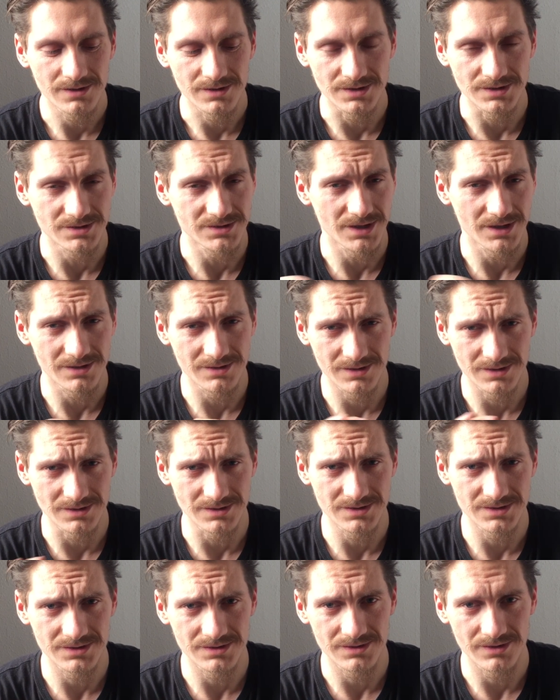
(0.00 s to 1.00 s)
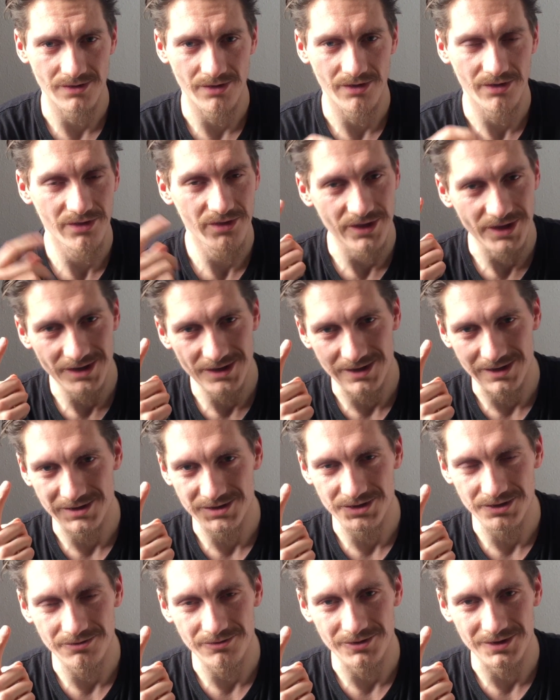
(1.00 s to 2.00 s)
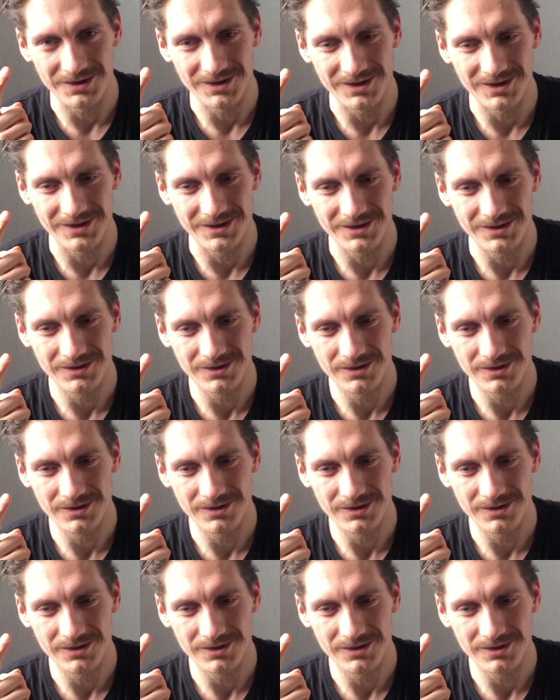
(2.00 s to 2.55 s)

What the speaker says: he said he's thinking differently.